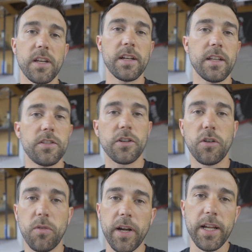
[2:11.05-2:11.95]
You got to get your
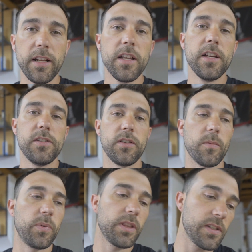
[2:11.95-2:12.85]
crate so you
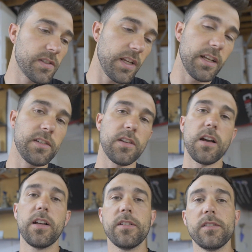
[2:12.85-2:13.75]
can put the skinnies
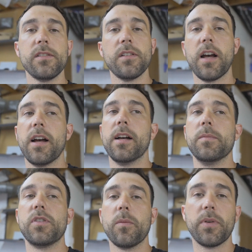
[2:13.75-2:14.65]
on,
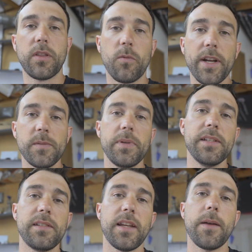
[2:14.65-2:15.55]
um, so you can put the race
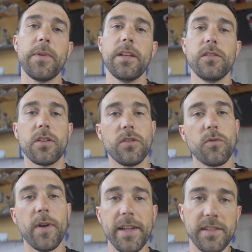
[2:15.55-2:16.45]
PCM in. You can
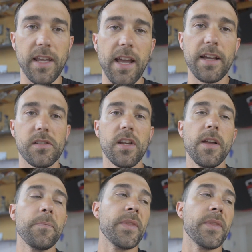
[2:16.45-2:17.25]
do race gas.